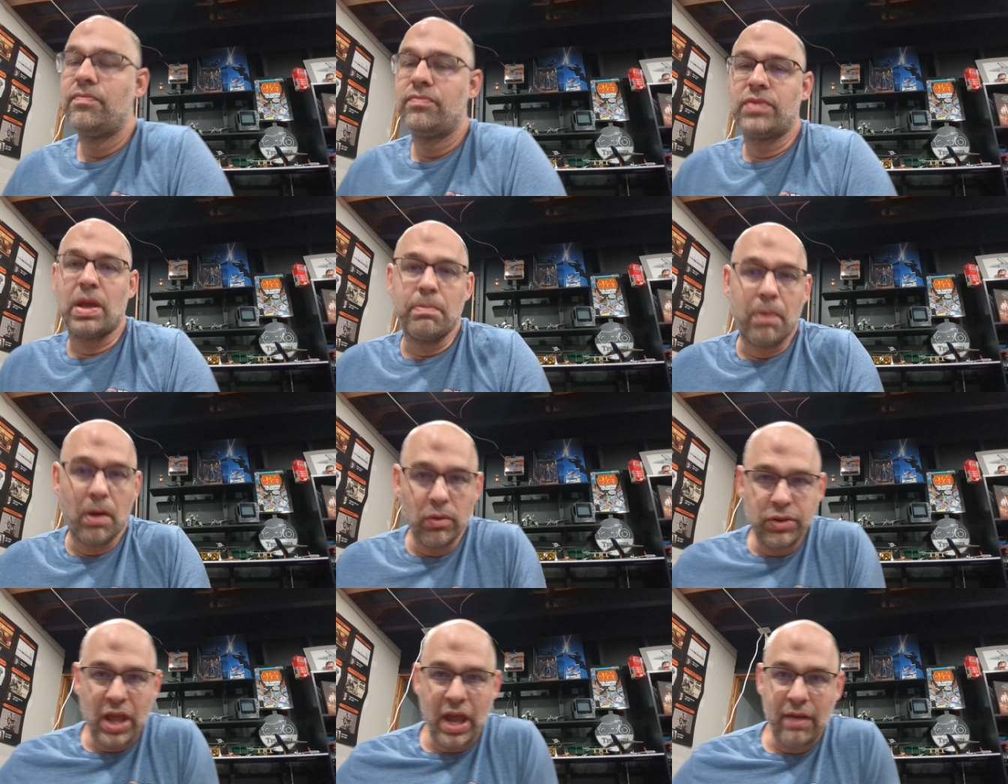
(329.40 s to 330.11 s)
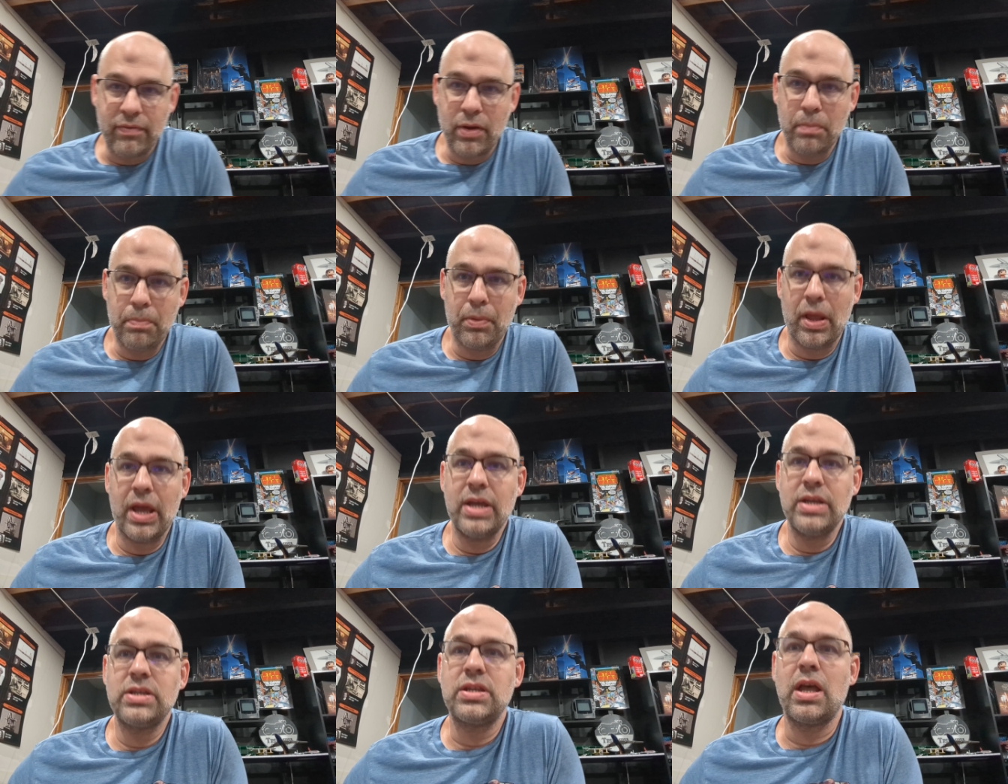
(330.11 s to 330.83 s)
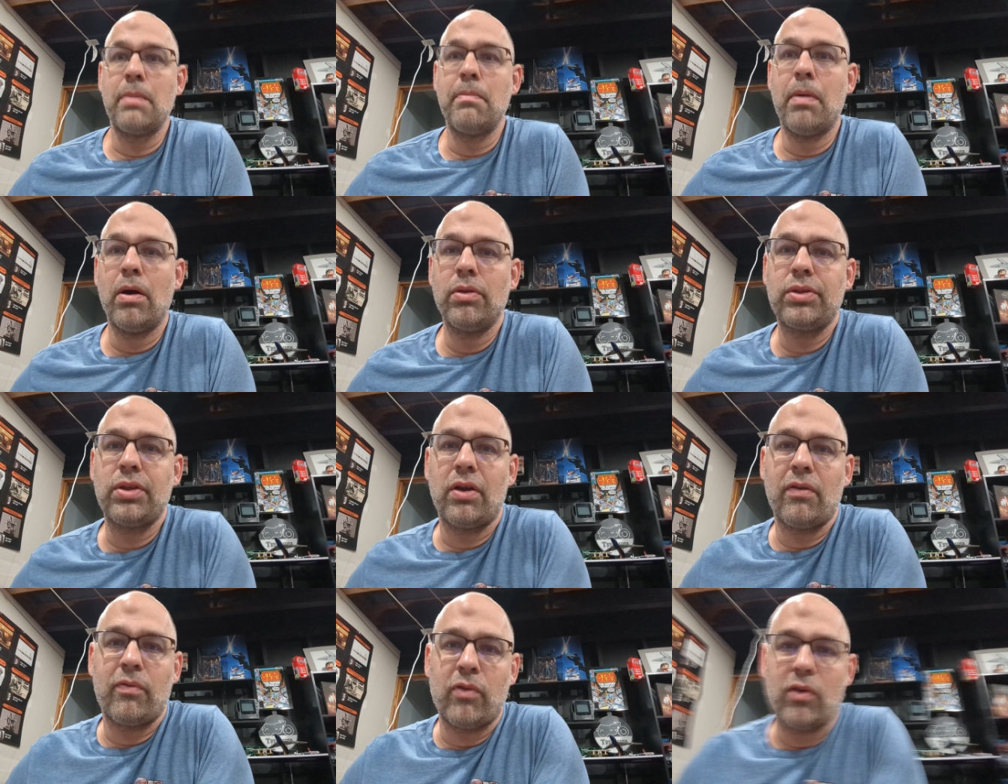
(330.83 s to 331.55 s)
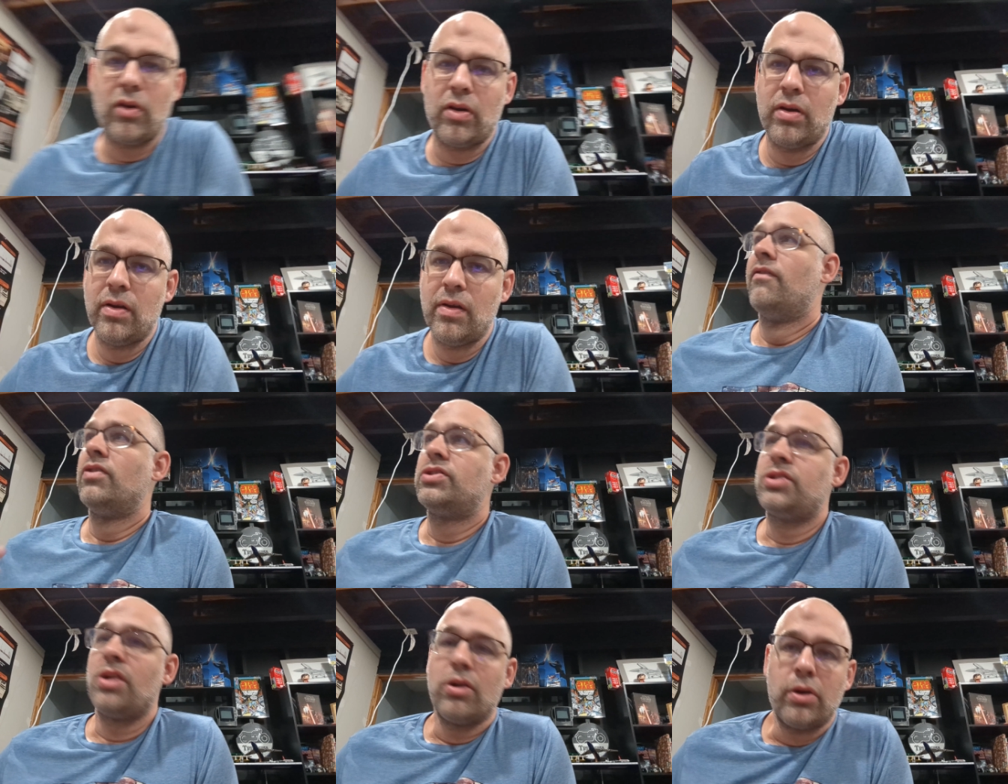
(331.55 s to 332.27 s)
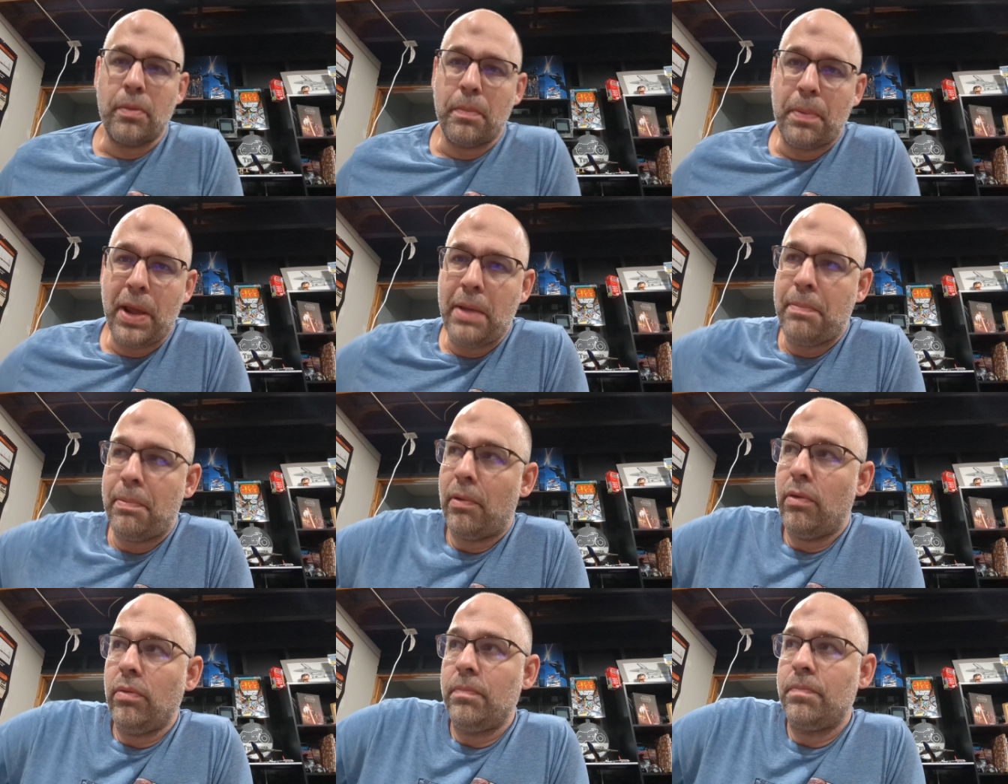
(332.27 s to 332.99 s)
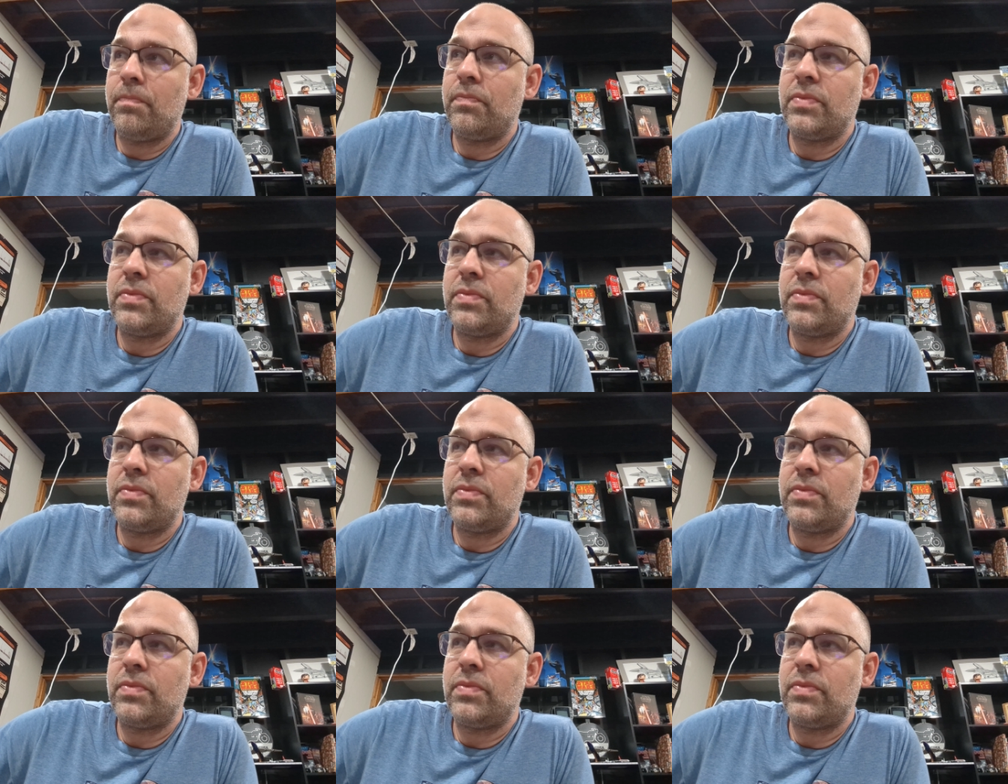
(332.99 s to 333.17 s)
They both have their place. They both are for certain people.